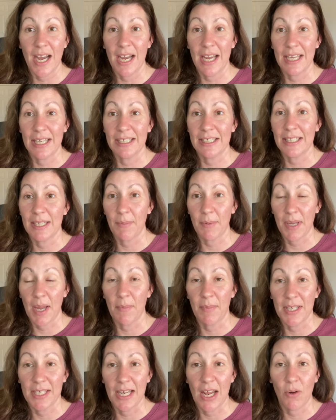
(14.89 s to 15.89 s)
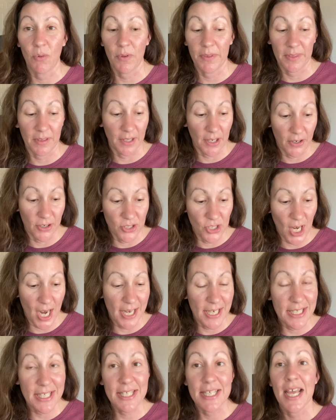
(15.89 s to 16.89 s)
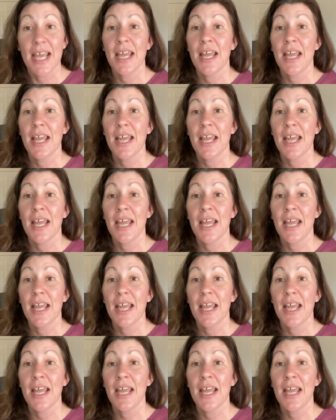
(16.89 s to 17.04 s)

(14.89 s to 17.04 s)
I ended up coming down with laryngitis,